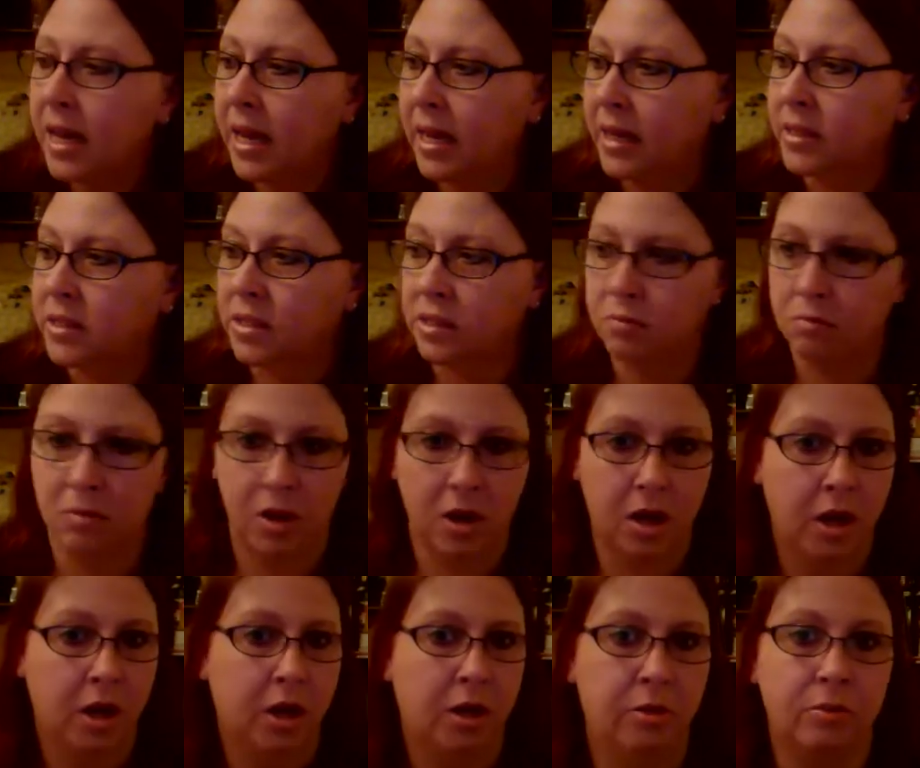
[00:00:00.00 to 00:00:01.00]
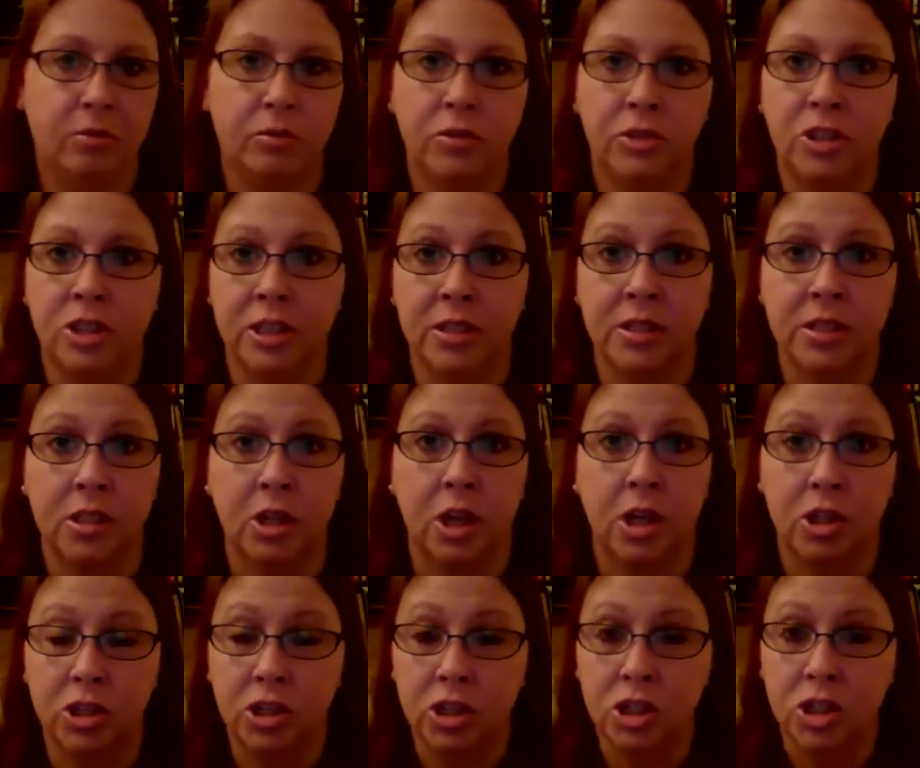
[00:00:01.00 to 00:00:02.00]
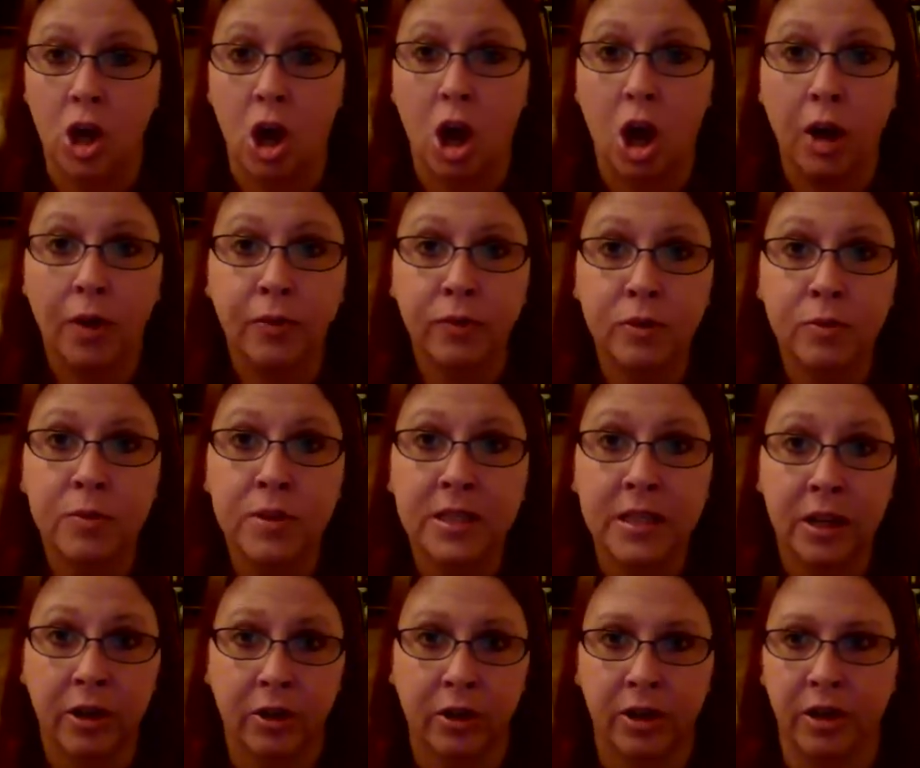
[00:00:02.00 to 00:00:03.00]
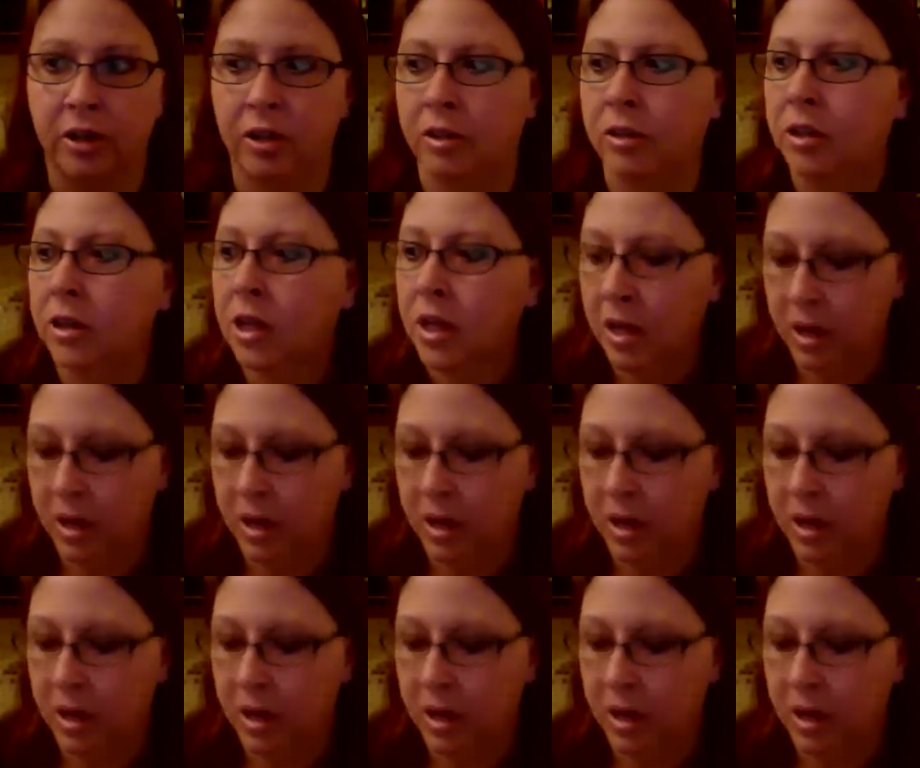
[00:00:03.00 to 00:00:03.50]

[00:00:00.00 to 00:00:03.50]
It's just soft material.